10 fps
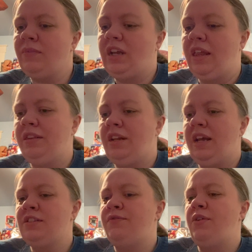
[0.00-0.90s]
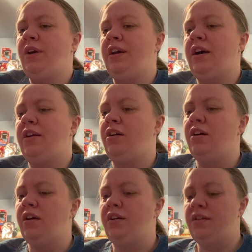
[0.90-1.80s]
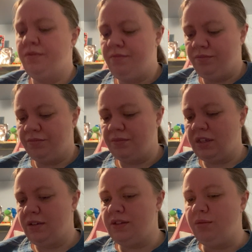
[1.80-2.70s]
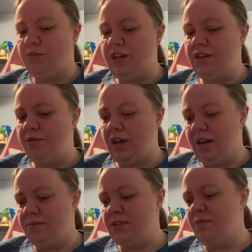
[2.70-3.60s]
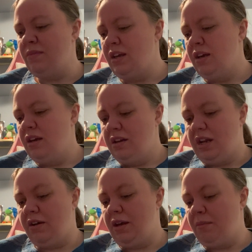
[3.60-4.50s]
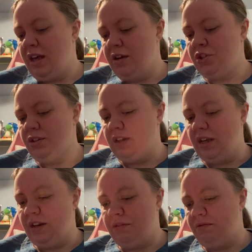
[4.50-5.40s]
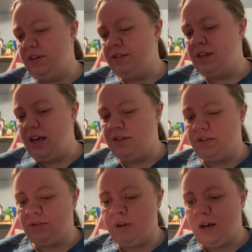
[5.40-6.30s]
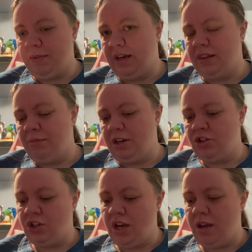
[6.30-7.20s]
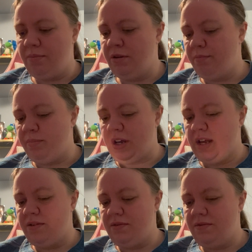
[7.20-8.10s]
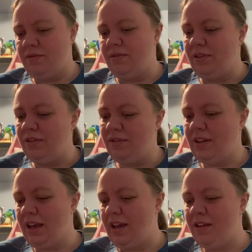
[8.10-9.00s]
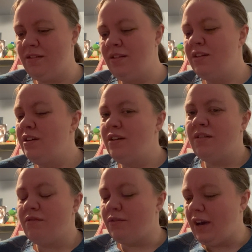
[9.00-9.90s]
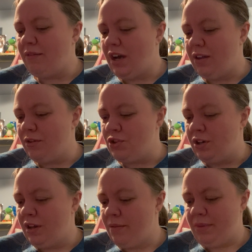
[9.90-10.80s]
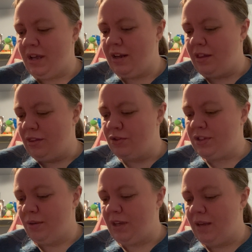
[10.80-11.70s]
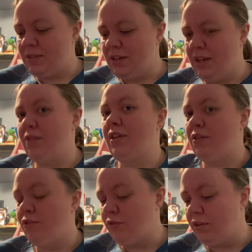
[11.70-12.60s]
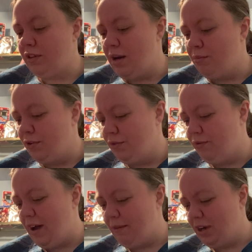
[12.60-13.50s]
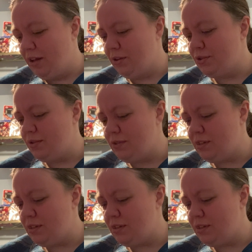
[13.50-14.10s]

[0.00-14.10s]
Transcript: And then the next few I got are some Wii U games. Now, I'm actually, these cases are probably not in the best shape, but hey, for $5, you couldn't beat it. And there's some games in here that go for a lot more than $5.